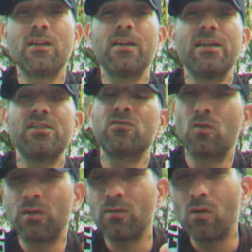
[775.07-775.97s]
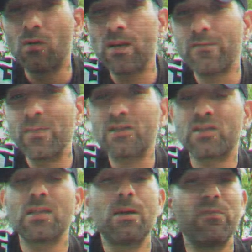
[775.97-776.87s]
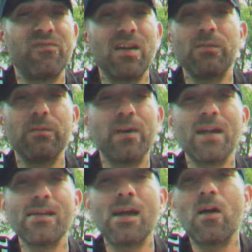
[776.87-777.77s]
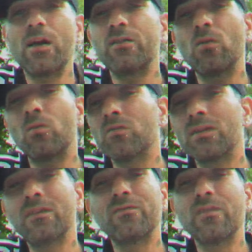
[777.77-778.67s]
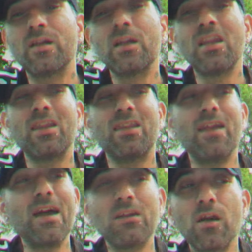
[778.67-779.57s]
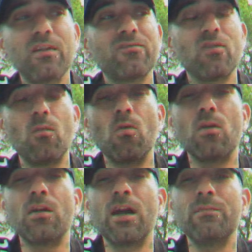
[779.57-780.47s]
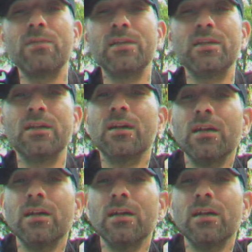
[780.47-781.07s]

As you all know, I've mentioned I'm a family man now. I don't live that life no more. I mean,